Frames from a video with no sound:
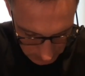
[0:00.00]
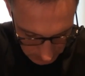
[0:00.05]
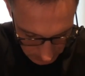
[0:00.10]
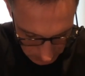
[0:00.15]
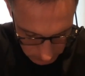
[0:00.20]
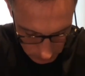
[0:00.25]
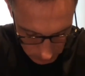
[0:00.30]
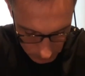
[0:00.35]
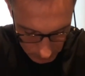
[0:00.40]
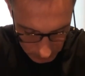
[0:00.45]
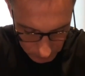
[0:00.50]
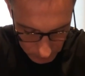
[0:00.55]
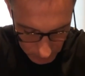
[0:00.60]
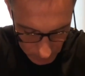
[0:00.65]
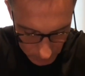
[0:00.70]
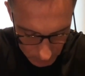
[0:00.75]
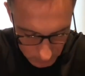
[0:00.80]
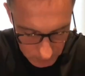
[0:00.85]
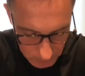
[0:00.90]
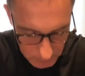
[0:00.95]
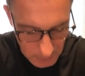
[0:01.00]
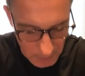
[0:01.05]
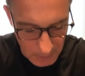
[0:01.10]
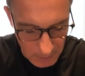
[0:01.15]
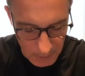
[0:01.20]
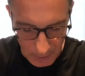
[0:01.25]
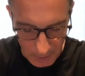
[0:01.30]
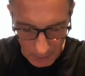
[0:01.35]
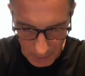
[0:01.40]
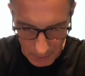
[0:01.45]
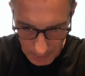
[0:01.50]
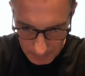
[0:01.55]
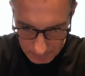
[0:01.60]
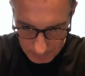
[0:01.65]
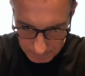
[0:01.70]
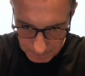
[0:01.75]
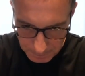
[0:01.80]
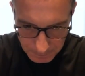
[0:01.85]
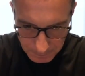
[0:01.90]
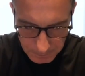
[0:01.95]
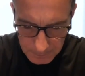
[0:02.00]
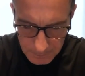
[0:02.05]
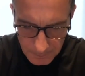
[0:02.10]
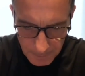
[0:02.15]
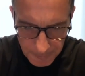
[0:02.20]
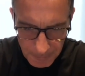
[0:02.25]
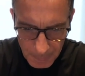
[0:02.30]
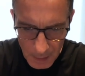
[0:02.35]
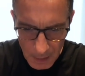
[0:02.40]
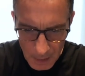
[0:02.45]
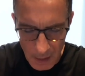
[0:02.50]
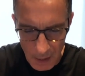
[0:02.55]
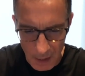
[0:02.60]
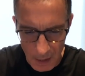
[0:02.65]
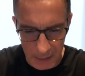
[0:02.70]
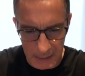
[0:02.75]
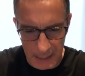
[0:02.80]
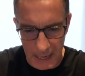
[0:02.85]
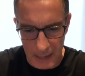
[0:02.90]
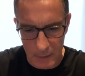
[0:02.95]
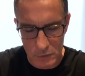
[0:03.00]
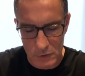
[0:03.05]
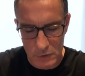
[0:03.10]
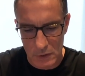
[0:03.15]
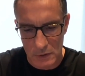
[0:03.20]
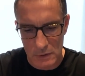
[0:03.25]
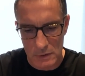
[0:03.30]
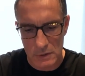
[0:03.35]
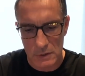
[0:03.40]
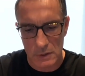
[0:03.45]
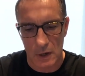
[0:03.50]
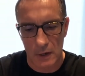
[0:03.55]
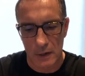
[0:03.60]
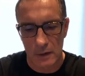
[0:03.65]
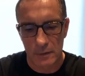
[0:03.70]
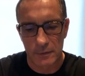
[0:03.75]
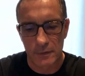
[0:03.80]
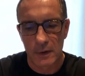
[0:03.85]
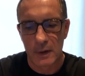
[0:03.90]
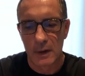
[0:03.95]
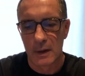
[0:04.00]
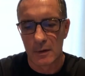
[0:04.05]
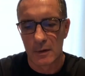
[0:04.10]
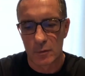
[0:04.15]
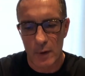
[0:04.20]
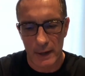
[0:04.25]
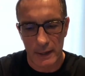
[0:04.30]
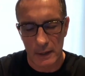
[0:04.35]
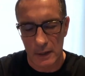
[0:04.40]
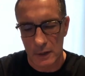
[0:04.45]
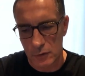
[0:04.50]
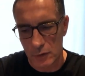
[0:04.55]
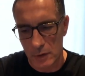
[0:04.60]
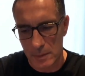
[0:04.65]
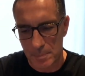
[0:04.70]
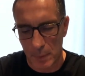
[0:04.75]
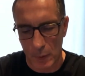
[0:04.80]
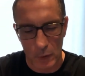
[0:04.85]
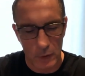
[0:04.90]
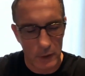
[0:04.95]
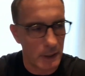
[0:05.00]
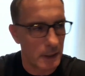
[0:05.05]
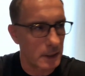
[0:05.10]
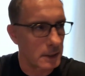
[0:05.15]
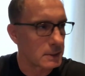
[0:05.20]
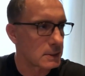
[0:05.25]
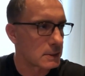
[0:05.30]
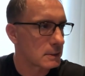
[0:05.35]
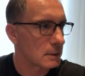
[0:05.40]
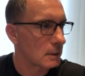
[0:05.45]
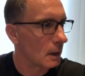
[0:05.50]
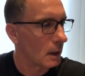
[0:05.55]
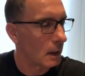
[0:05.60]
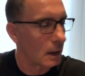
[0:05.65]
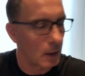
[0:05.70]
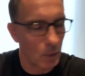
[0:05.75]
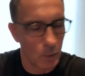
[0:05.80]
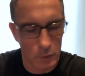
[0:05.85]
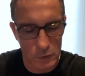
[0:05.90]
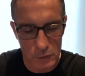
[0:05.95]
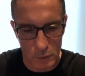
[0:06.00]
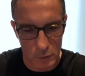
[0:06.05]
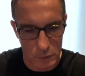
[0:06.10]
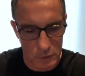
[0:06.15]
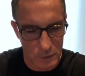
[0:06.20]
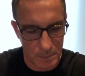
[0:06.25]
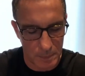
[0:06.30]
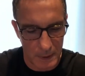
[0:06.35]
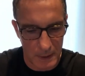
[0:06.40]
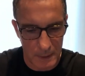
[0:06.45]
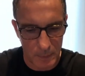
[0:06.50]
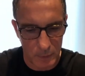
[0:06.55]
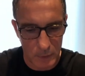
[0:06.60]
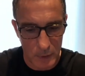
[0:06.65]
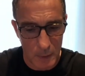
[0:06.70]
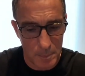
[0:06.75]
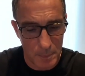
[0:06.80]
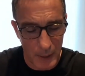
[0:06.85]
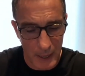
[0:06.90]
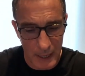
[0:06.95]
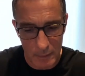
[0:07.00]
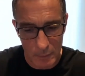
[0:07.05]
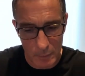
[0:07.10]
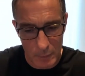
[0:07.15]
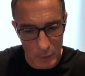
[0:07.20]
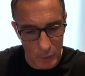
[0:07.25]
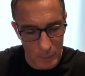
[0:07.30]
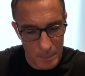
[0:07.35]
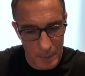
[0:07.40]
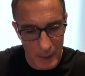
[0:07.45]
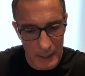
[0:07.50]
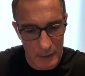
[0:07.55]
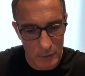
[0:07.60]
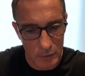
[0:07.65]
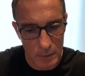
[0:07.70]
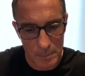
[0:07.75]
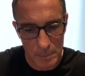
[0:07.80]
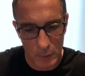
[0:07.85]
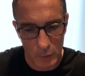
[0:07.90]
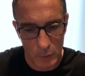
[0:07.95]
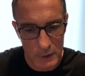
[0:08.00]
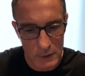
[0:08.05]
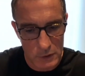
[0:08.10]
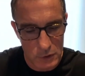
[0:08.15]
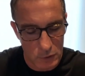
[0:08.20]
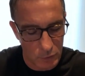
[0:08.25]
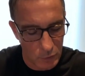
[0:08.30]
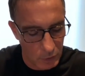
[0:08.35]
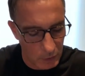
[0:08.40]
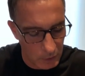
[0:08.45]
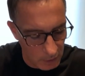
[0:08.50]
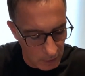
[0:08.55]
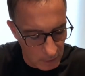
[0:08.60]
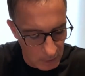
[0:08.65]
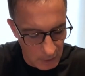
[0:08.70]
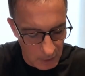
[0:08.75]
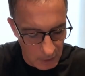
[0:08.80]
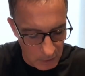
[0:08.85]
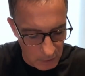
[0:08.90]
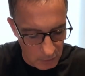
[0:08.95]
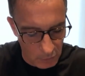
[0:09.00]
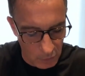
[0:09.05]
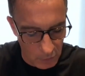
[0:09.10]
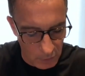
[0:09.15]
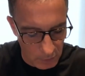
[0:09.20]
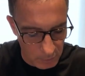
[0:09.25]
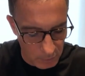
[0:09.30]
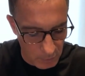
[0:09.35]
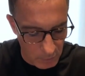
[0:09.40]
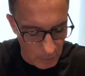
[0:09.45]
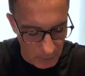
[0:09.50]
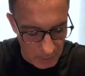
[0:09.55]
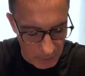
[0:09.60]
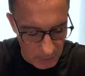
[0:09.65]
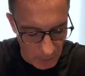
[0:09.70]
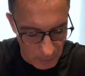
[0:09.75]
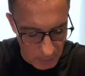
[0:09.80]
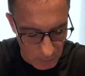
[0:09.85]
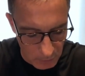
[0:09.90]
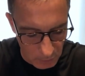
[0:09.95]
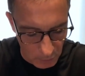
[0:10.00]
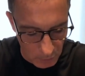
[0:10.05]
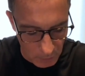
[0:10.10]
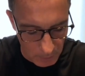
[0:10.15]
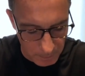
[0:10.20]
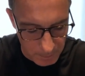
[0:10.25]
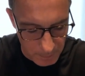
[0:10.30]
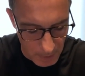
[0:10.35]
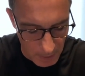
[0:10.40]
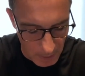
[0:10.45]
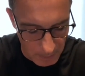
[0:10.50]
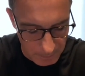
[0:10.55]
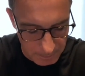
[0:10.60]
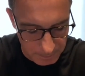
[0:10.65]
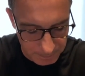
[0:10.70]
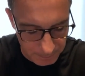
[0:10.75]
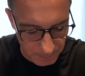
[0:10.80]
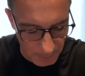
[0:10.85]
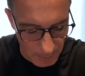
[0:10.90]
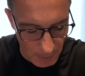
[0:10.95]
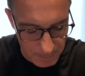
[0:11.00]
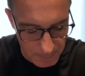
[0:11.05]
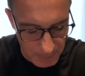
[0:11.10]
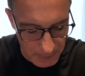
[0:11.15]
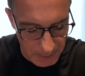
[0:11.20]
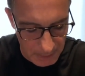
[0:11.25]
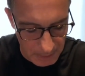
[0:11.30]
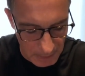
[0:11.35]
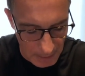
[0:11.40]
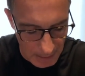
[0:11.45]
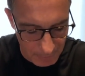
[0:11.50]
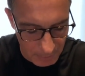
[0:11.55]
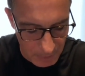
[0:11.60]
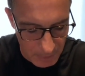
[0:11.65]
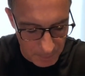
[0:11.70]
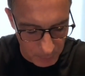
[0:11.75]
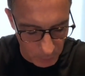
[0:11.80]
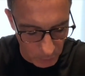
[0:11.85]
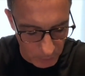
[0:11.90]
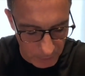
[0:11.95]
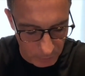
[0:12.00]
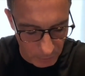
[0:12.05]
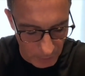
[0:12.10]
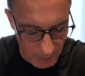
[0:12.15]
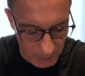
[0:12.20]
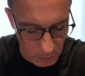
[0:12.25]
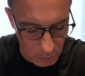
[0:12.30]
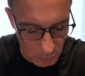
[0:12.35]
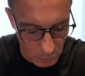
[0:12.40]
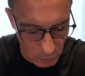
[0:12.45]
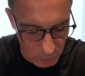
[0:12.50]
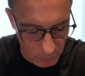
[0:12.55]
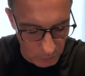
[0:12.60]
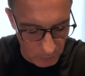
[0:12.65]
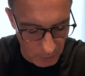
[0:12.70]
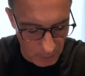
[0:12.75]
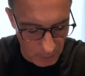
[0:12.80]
as you well know, um, uh, accountants, kind of regulatory bodies, uh, all sorts of people. You know, pay you got to pay your employees. You've got to you've got to you know you've got to um, be have an employee of record.